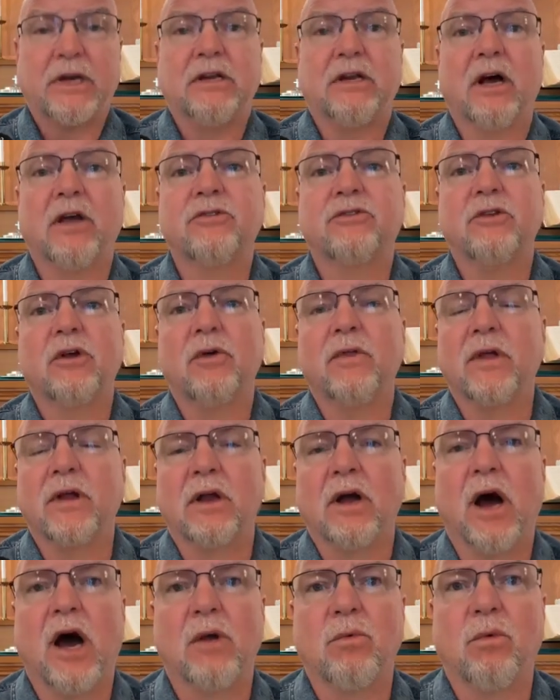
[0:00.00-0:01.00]
but he does know
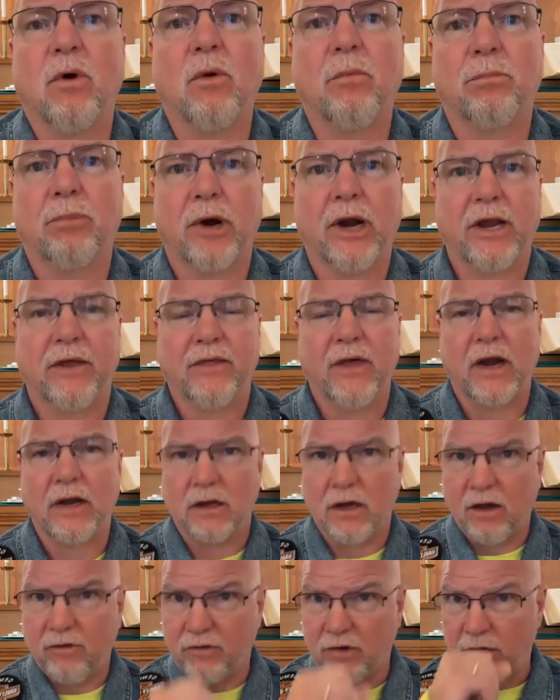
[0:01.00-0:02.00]
that God won't break
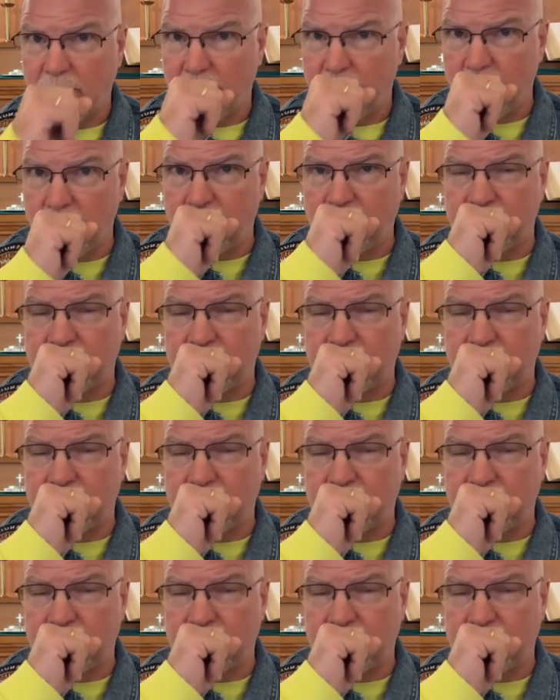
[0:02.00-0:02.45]
that covenant.